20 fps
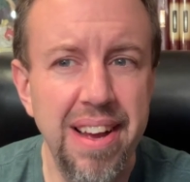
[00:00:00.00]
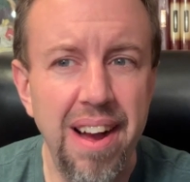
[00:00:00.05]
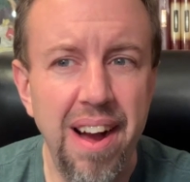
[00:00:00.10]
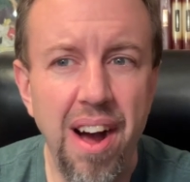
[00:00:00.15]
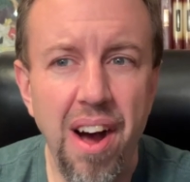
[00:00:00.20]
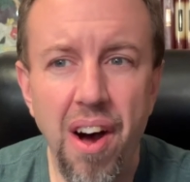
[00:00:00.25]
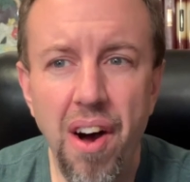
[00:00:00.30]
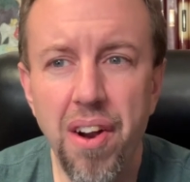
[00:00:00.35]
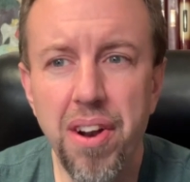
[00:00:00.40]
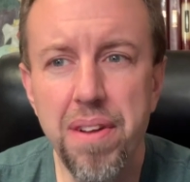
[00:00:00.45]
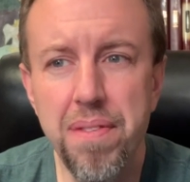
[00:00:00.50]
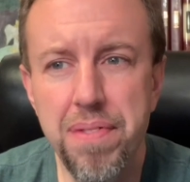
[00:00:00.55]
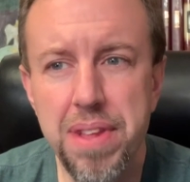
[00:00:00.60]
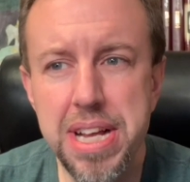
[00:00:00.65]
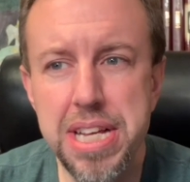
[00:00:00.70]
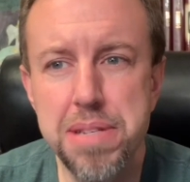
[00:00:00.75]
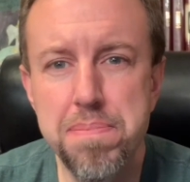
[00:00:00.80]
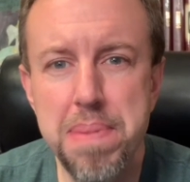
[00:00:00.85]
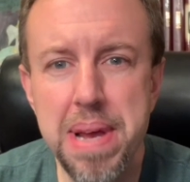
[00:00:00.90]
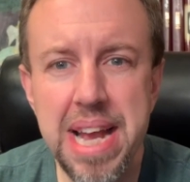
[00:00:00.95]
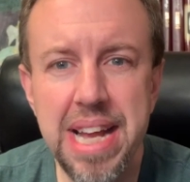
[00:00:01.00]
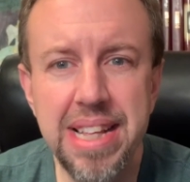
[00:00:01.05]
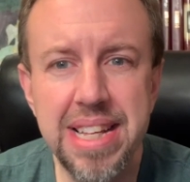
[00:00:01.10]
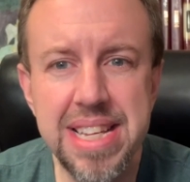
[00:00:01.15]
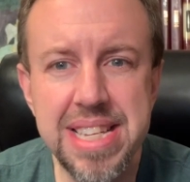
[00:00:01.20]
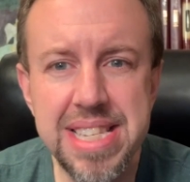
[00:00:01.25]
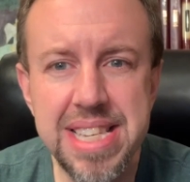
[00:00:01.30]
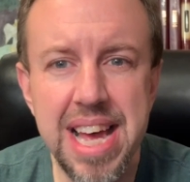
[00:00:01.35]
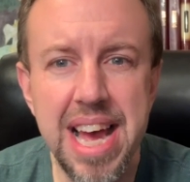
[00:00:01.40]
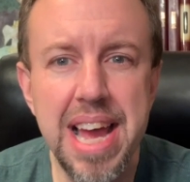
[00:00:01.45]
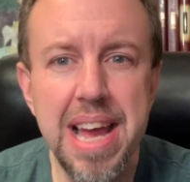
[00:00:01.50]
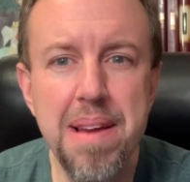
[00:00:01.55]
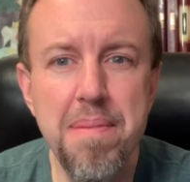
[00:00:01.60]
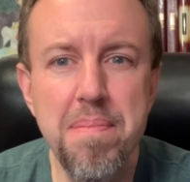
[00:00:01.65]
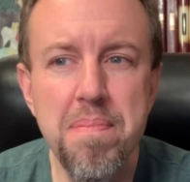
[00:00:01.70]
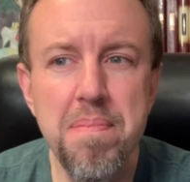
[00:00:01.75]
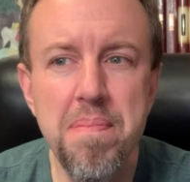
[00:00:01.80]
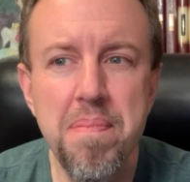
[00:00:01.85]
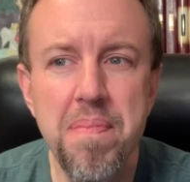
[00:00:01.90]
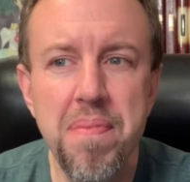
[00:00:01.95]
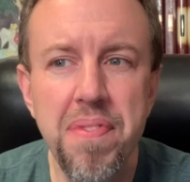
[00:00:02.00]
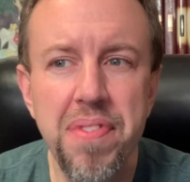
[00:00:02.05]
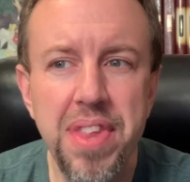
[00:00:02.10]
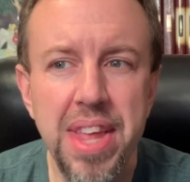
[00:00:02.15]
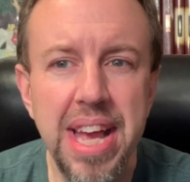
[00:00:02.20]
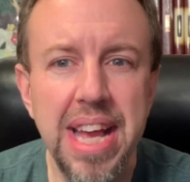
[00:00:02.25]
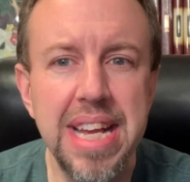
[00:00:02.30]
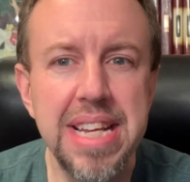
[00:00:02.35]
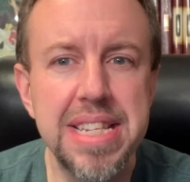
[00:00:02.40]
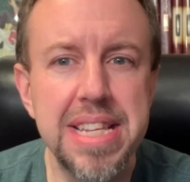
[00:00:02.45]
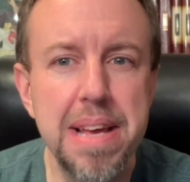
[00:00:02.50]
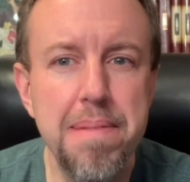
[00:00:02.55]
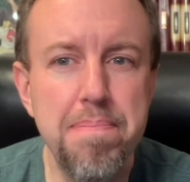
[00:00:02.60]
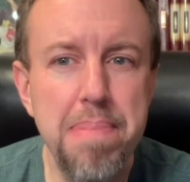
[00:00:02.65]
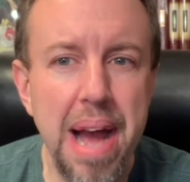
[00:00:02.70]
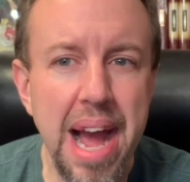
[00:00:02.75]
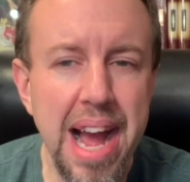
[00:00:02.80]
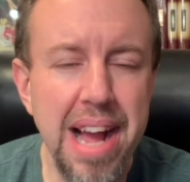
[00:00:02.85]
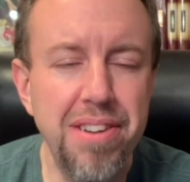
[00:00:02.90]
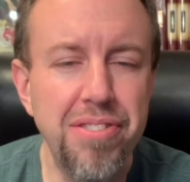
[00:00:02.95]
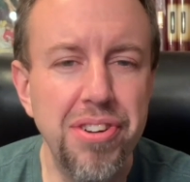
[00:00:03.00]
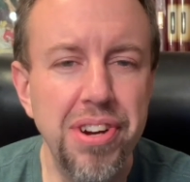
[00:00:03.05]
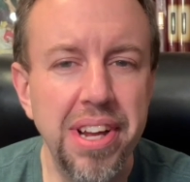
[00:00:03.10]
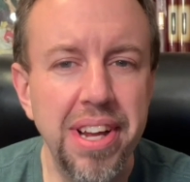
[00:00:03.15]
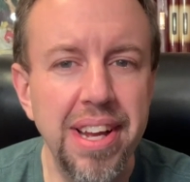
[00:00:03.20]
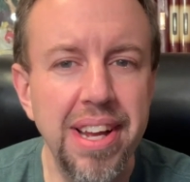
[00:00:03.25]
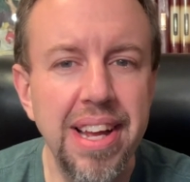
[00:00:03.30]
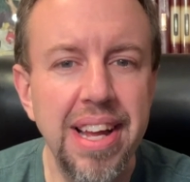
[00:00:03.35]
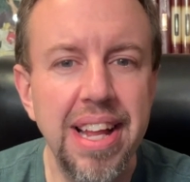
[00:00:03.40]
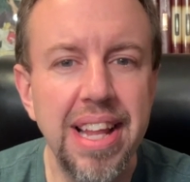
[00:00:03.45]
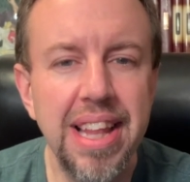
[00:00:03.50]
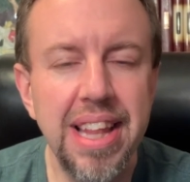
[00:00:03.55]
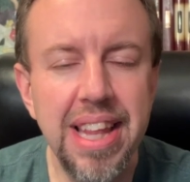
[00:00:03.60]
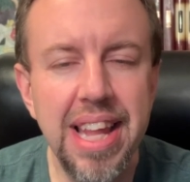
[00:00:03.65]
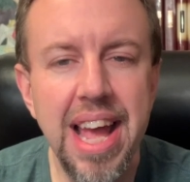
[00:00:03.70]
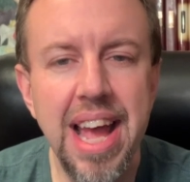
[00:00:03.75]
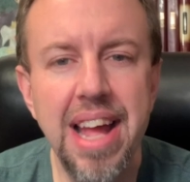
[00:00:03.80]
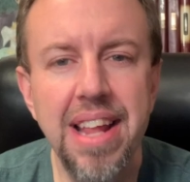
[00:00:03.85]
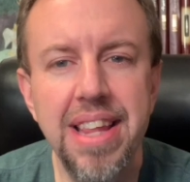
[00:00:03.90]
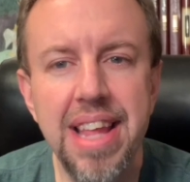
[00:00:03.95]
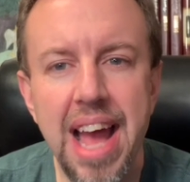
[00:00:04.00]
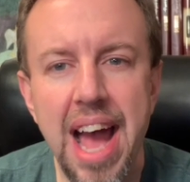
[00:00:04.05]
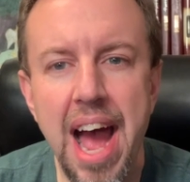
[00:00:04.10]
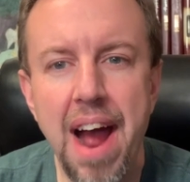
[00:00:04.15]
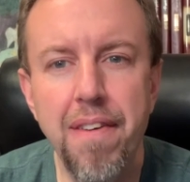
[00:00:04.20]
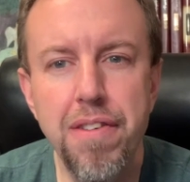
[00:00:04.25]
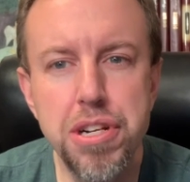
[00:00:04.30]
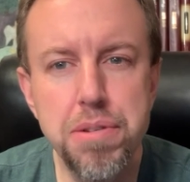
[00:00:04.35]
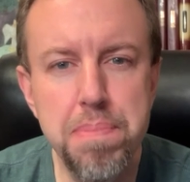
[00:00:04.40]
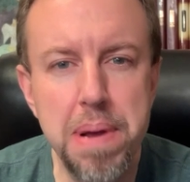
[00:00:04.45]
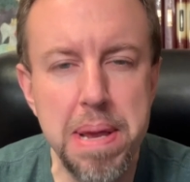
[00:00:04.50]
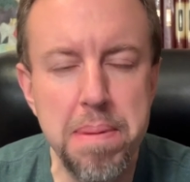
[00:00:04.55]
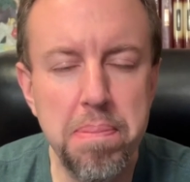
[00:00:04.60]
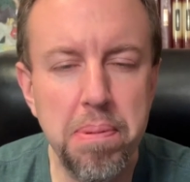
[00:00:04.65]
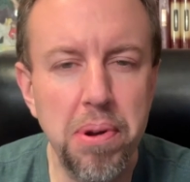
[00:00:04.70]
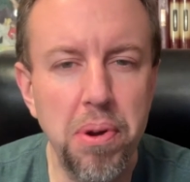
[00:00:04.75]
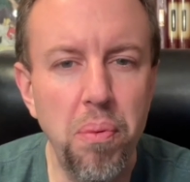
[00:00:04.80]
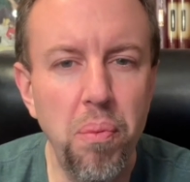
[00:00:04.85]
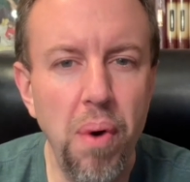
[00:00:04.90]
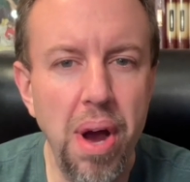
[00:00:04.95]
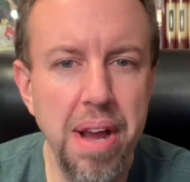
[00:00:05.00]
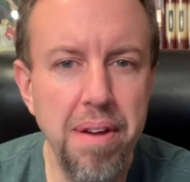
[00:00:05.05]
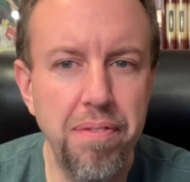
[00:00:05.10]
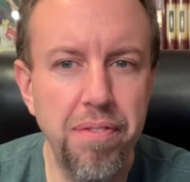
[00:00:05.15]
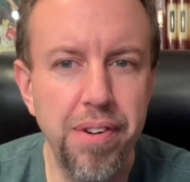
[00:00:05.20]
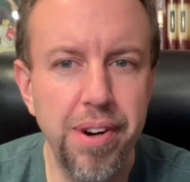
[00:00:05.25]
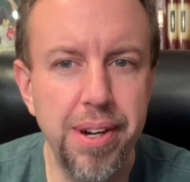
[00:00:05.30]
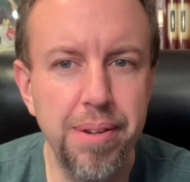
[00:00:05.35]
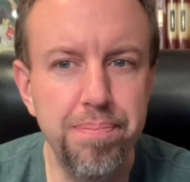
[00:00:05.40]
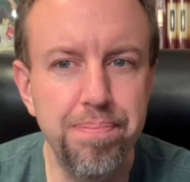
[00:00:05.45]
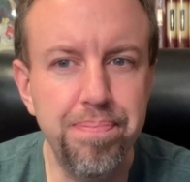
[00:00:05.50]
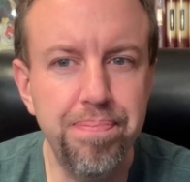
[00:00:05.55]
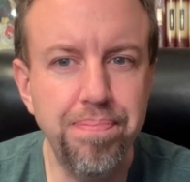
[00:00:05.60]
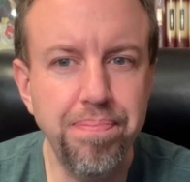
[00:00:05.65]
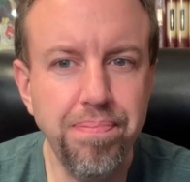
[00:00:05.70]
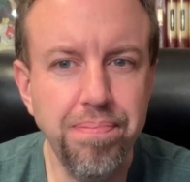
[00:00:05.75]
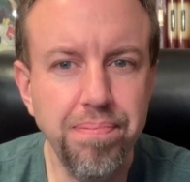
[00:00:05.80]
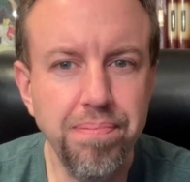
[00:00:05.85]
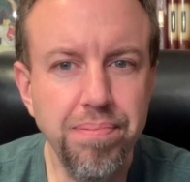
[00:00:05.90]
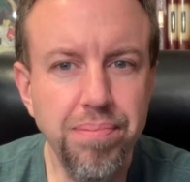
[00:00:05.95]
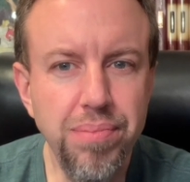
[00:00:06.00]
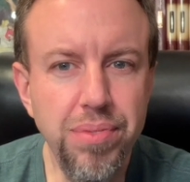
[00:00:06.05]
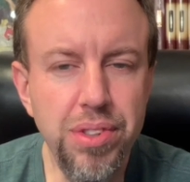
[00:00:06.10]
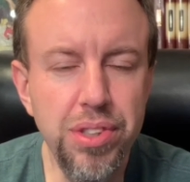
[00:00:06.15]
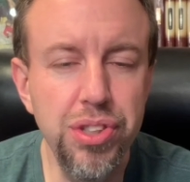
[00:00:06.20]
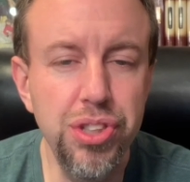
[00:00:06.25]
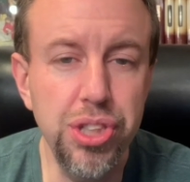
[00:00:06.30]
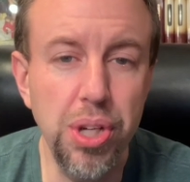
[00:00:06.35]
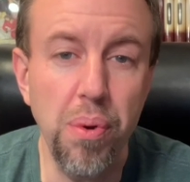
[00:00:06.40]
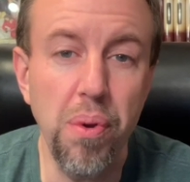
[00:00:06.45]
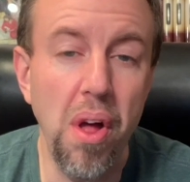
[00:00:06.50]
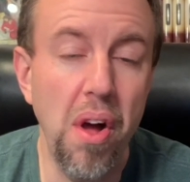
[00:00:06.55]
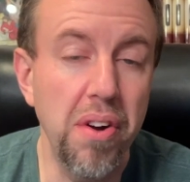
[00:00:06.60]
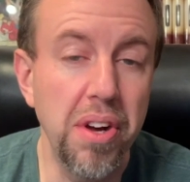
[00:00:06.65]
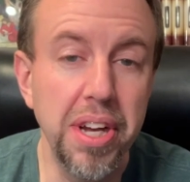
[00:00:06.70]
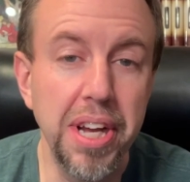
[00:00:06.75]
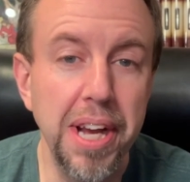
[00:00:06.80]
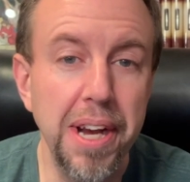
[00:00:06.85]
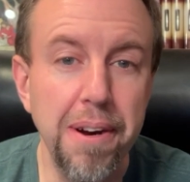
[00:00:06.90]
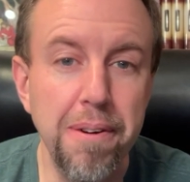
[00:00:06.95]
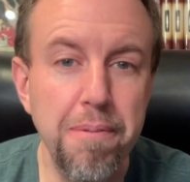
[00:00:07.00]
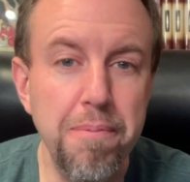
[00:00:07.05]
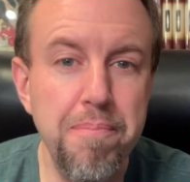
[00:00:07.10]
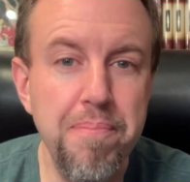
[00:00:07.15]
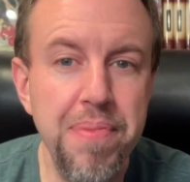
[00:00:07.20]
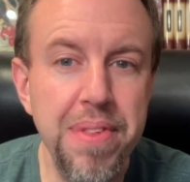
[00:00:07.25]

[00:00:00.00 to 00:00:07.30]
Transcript: all of these being the same things that Patrick led the Irish people away from so long ago.